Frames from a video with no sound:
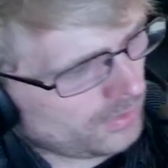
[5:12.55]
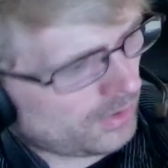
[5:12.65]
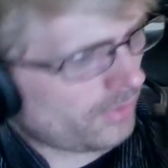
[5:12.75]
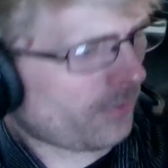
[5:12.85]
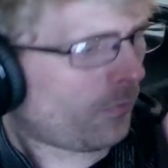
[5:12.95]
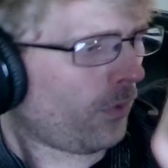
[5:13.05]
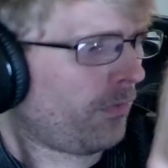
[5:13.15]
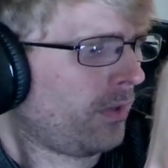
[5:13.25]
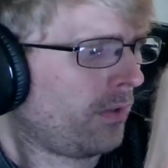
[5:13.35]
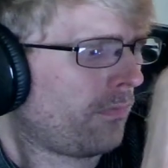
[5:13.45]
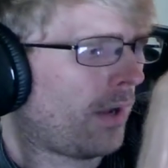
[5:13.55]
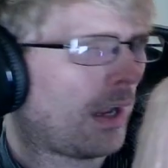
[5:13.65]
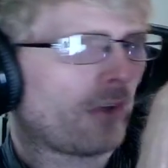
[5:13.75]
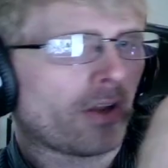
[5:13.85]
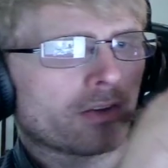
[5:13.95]
on the
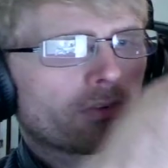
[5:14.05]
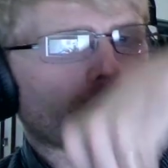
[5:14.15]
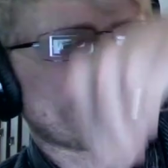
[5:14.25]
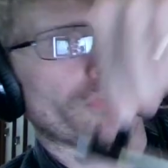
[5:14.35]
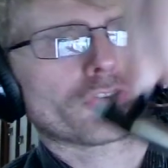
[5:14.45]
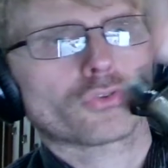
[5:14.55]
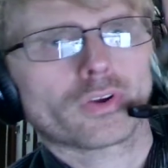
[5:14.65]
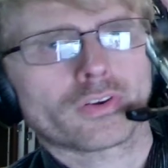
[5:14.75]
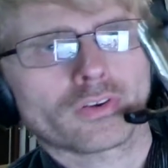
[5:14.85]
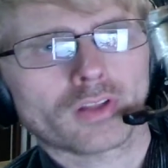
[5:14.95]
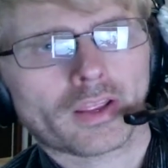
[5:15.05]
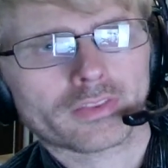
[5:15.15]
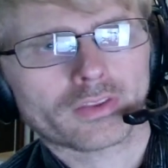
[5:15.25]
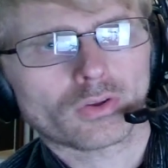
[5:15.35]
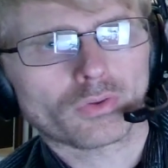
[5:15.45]
455, I can just hold the trigger like
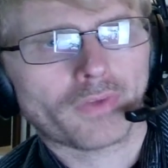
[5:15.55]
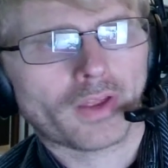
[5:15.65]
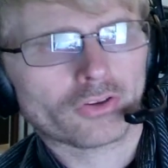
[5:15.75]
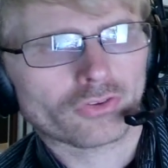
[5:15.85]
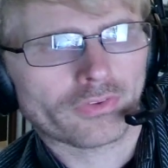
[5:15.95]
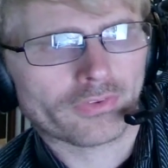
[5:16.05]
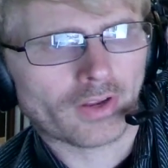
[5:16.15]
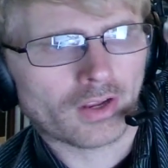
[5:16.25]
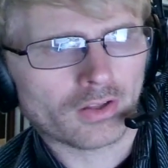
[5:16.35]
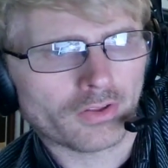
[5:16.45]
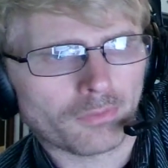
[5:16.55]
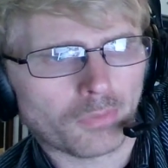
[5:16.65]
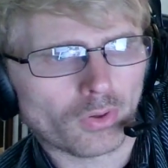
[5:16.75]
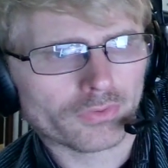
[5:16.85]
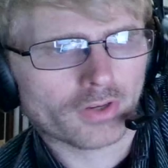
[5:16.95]
the old-fashioned style and the
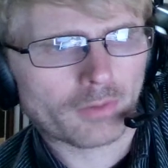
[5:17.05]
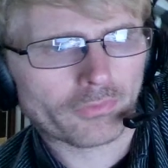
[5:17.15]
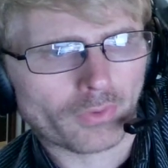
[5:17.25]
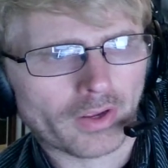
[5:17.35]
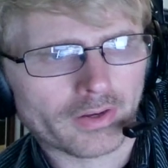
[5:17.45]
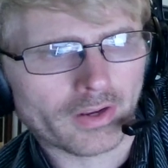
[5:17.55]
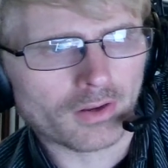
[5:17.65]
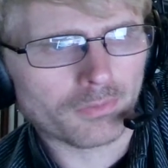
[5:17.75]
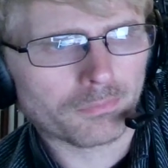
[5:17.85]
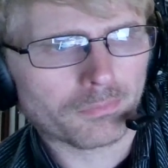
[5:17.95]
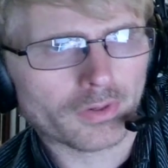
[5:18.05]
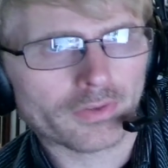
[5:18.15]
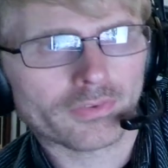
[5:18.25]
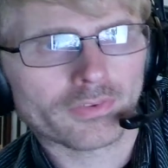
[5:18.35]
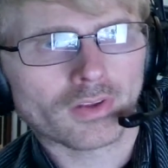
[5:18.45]
bolt comes right out. But
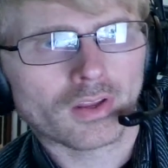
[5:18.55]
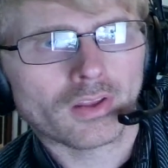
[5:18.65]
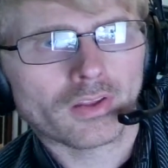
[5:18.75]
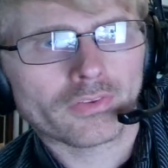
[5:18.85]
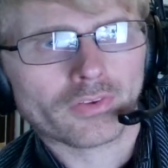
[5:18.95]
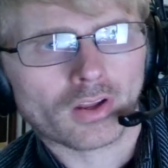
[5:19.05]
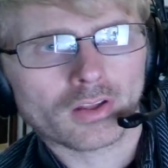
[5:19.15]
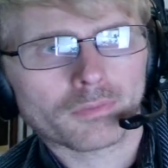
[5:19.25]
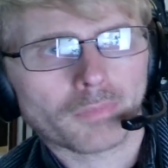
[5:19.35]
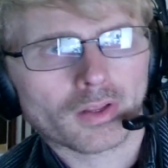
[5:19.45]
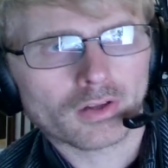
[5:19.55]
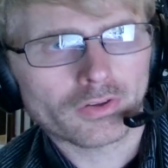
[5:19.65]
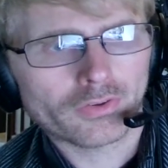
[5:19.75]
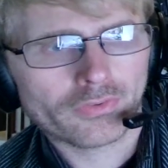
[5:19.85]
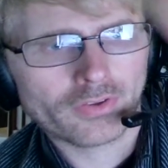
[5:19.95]
it's solid metal,
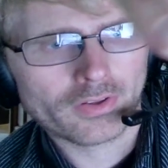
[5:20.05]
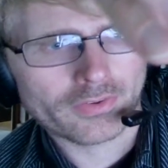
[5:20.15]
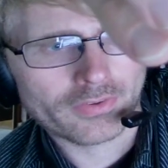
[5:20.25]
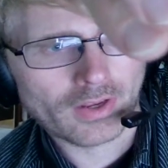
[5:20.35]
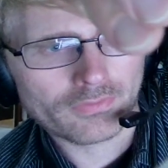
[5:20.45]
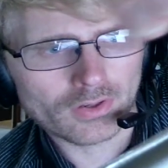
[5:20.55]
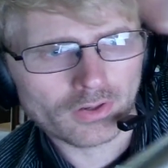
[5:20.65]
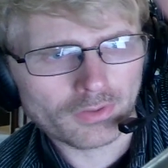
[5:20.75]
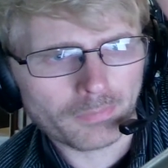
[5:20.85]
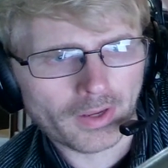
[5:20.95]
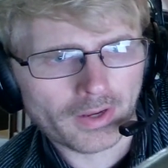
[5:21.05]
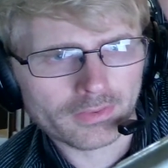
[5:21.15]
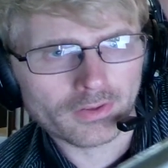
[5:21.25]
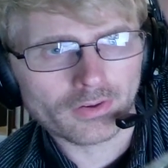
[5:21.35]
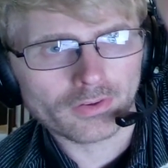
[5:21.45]
and you see the safety on the
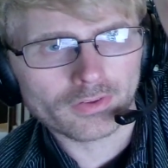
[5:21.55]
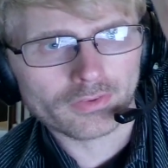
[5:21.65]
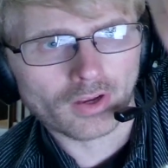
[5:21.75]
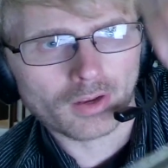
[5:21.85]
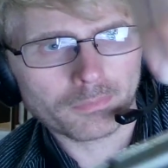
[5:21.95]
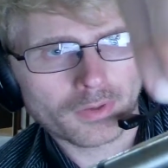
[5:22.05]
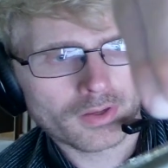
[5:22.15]
back there, the top.